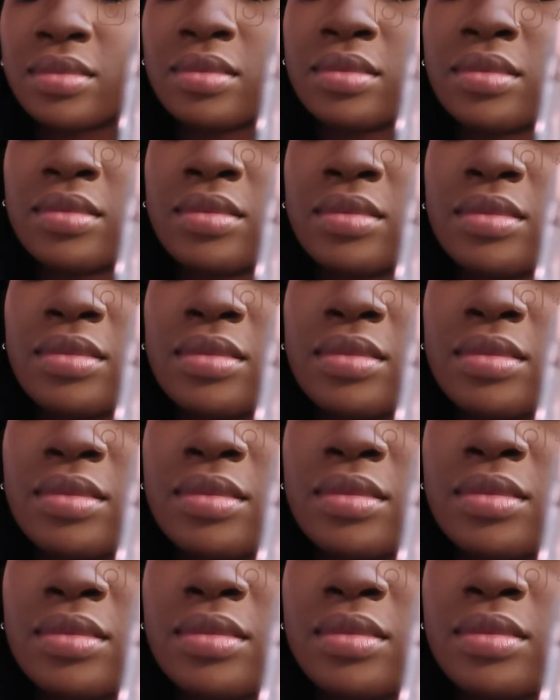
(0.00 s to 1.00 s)

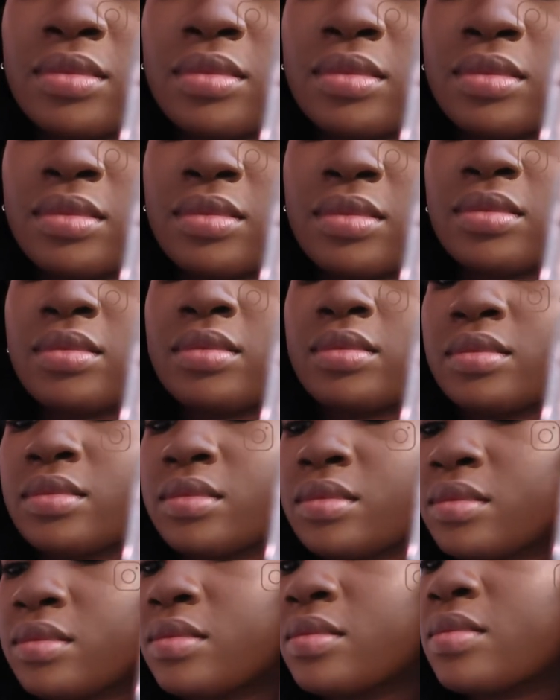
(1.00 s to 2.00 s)

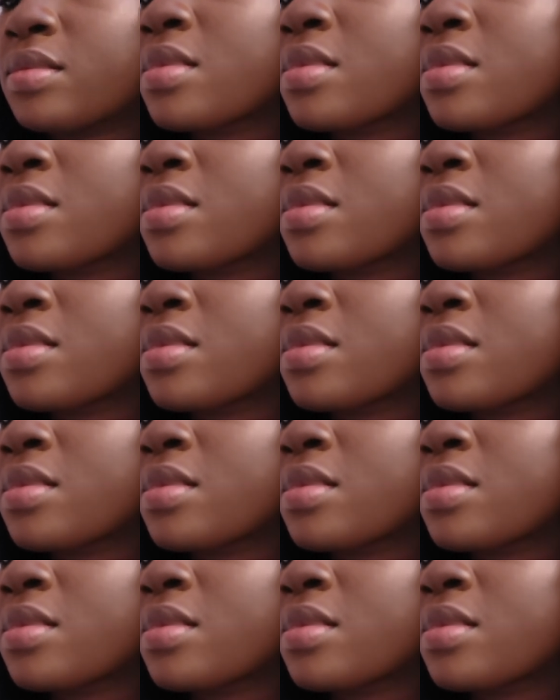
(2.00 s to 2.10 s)
Nobody speaks.